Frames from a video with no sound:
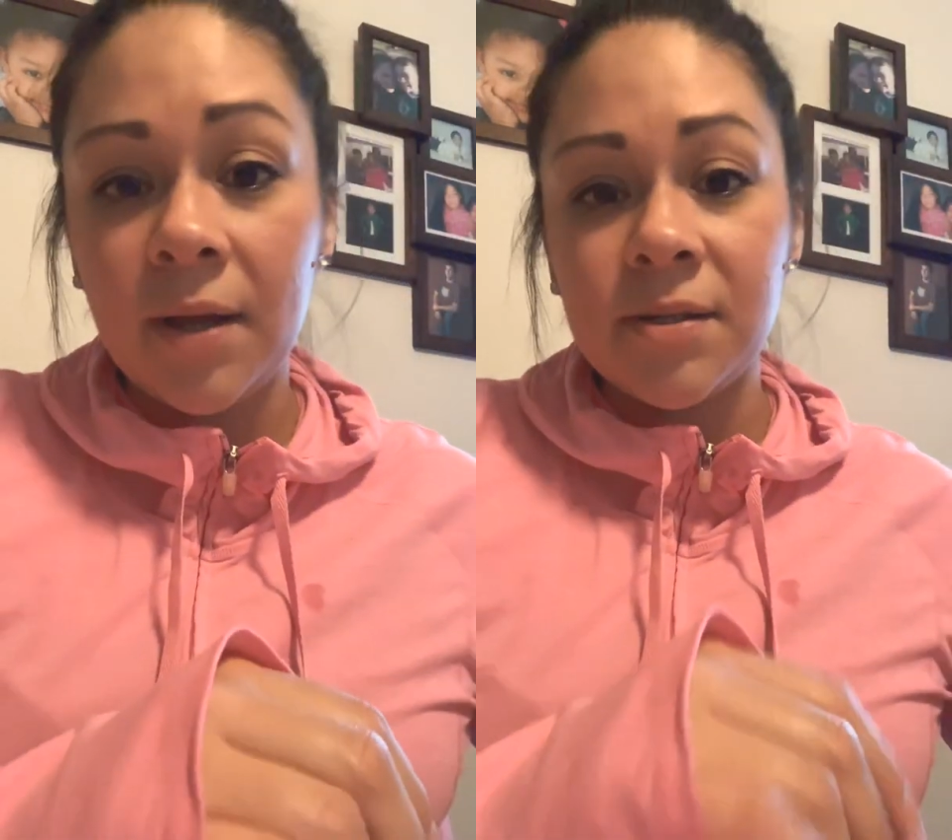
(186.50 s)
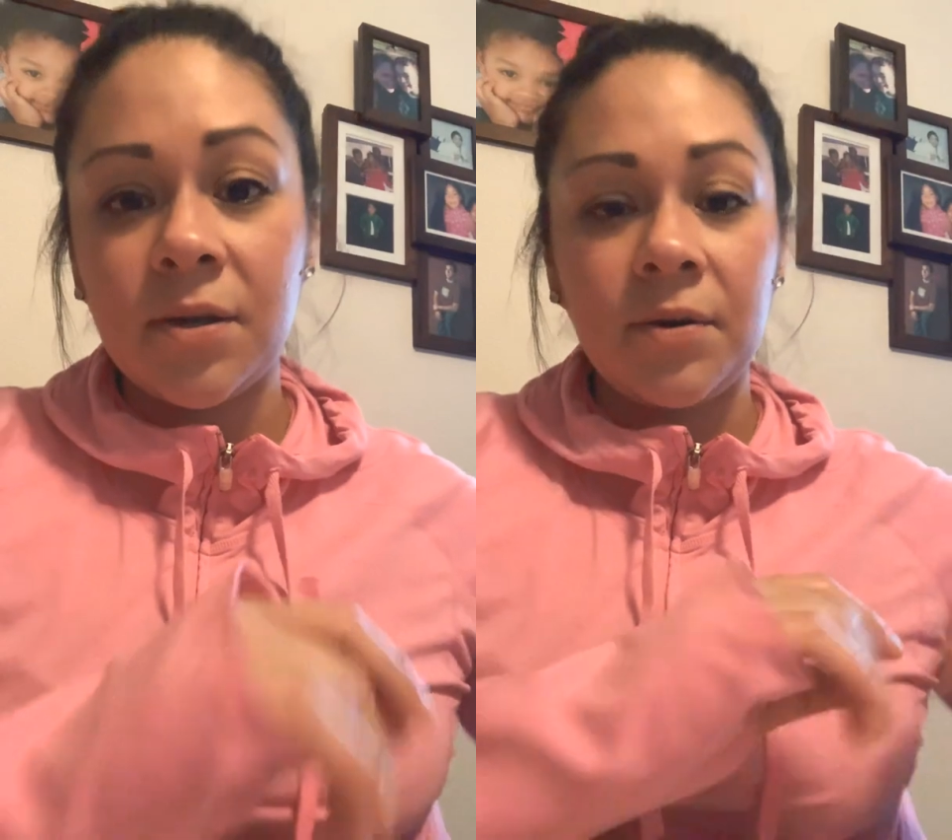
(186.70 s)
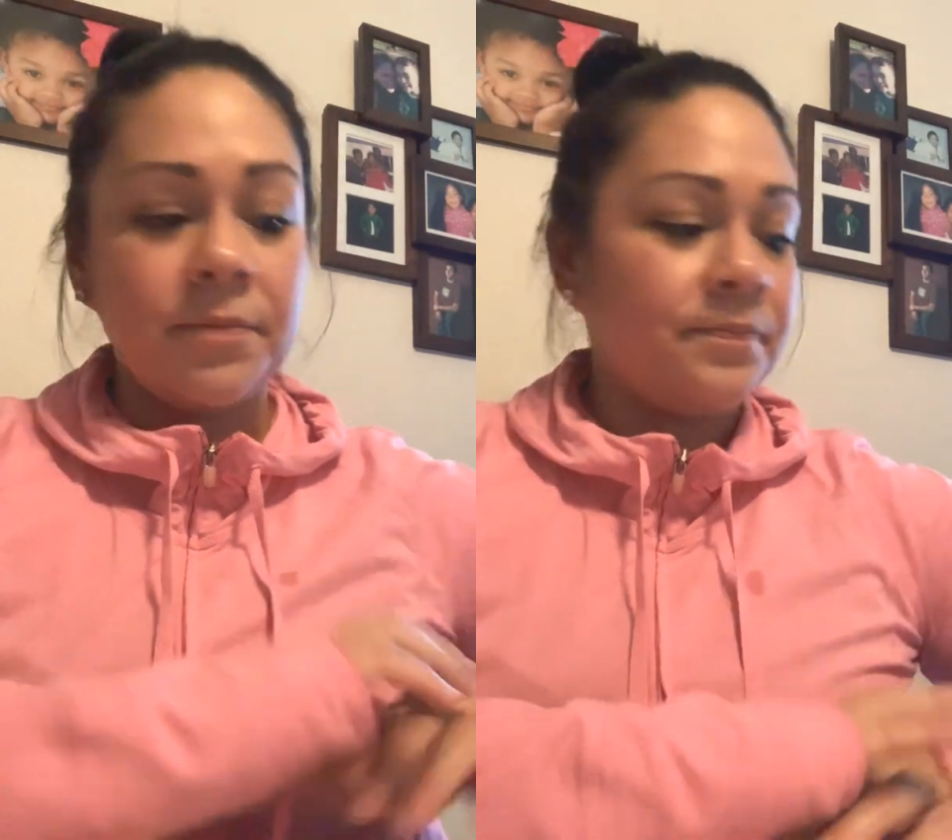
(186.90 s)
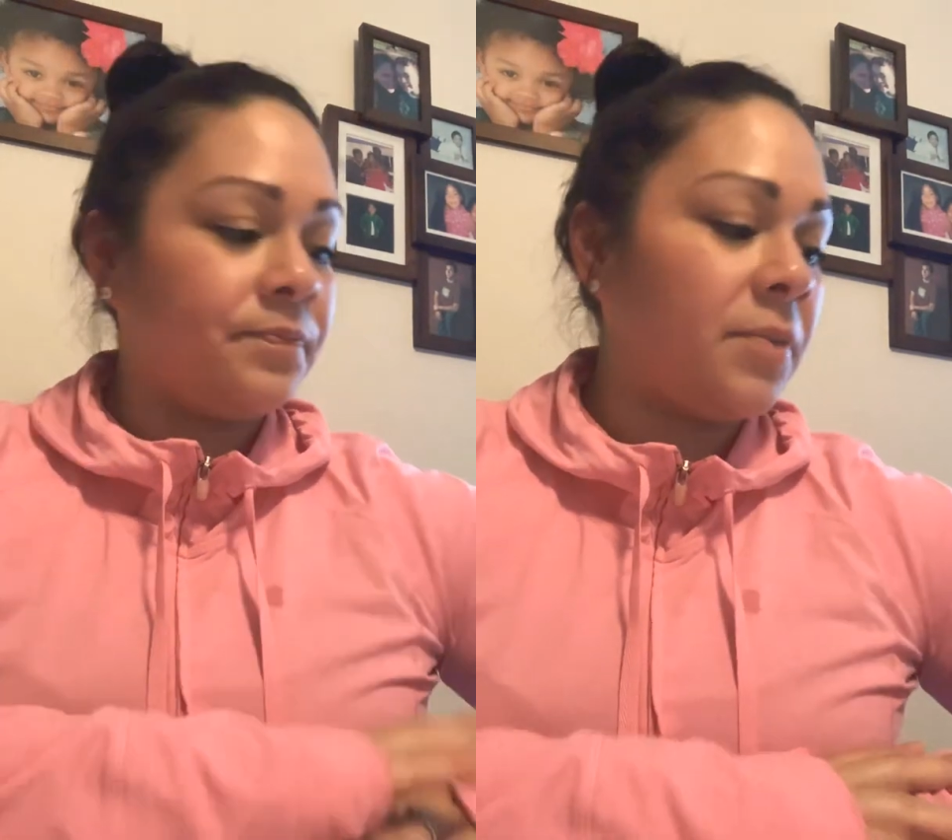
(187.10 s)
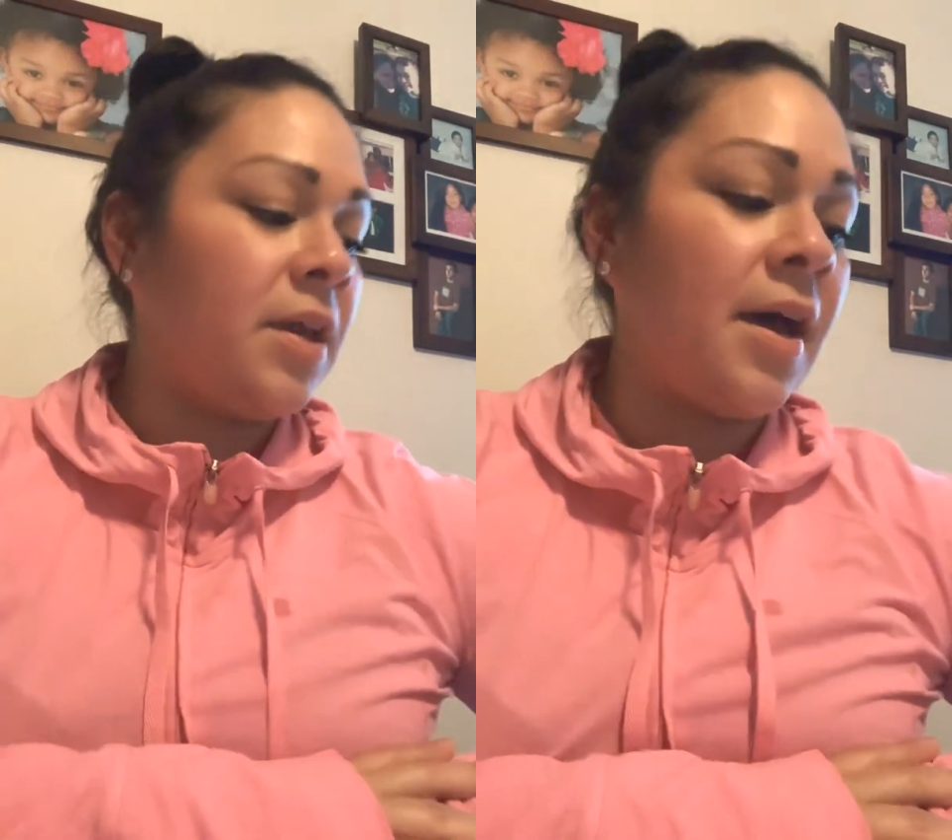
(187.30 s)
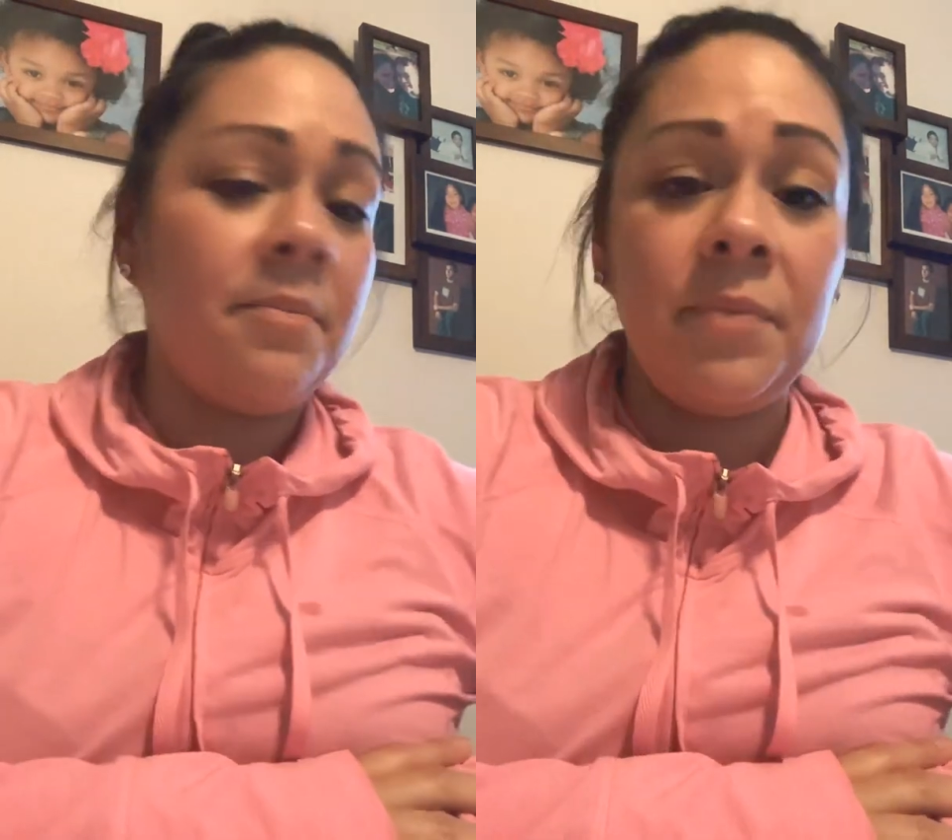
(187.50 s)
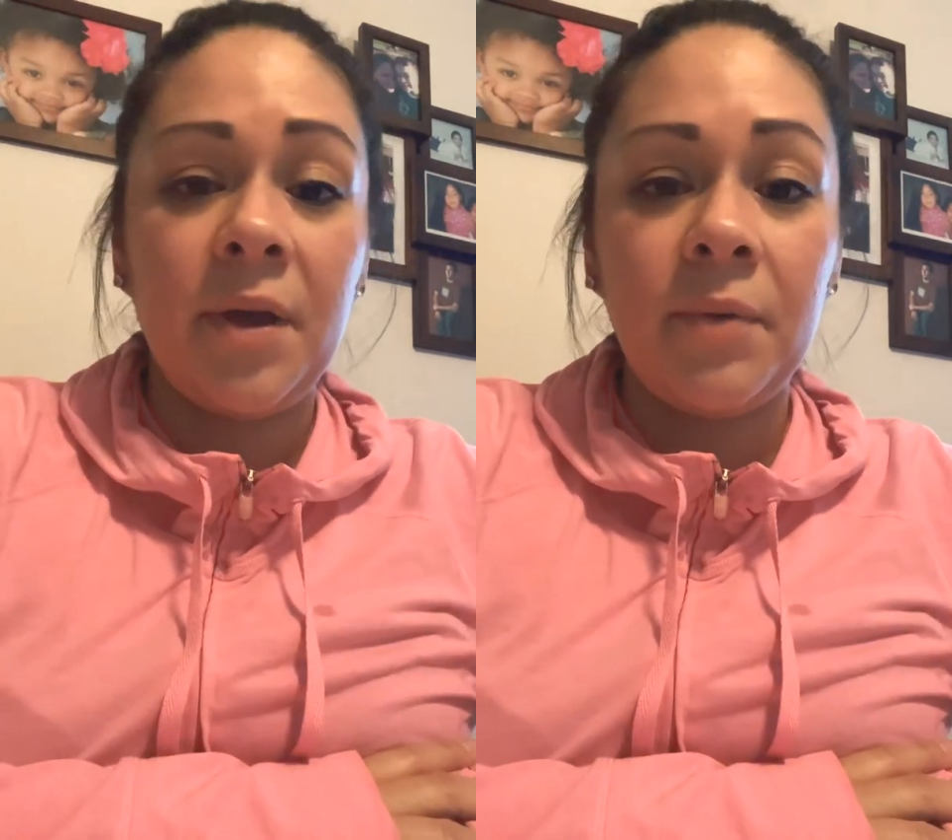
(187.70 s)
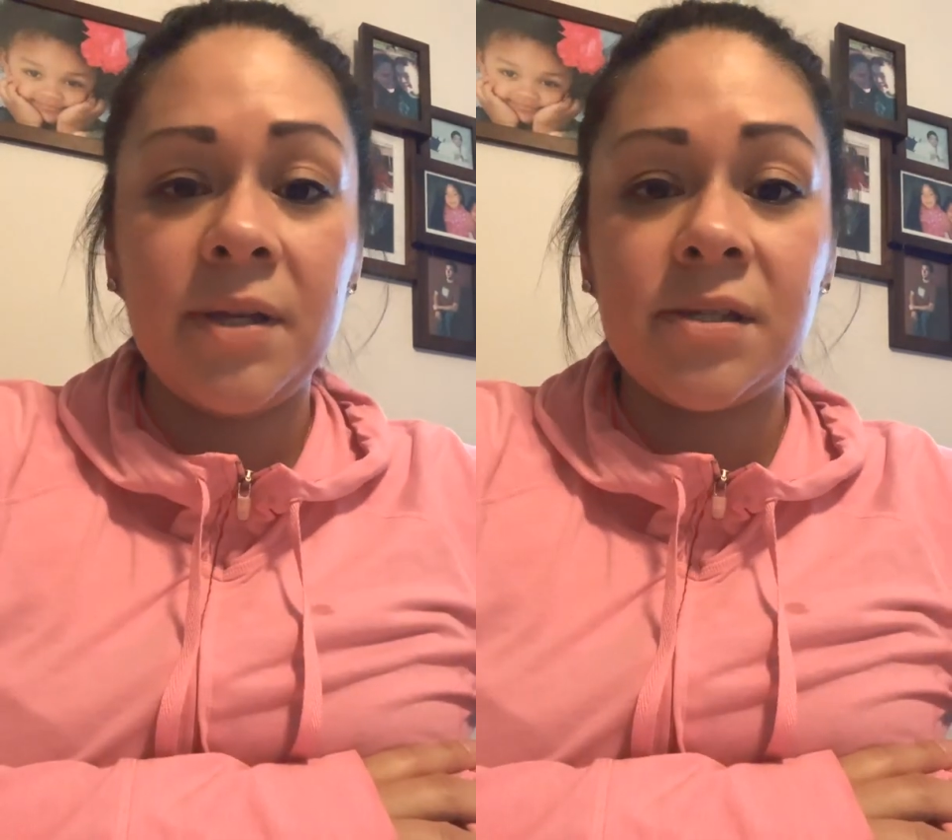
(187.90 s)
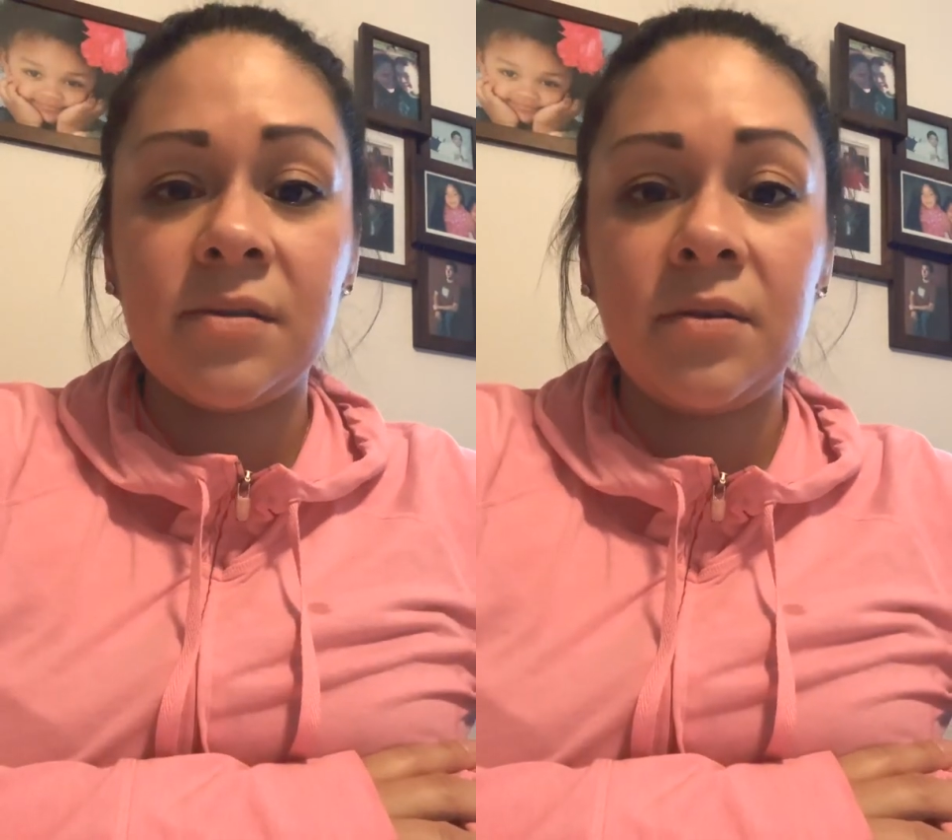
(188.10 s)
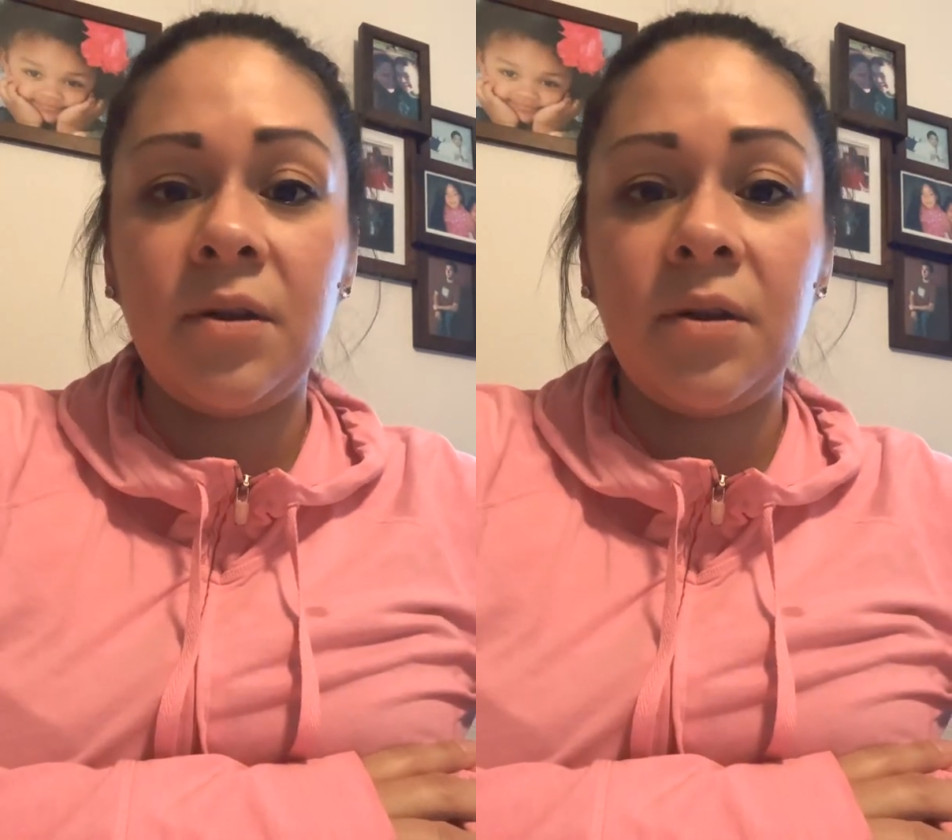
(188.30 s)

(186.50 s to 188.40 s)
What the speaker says: so yeah, that was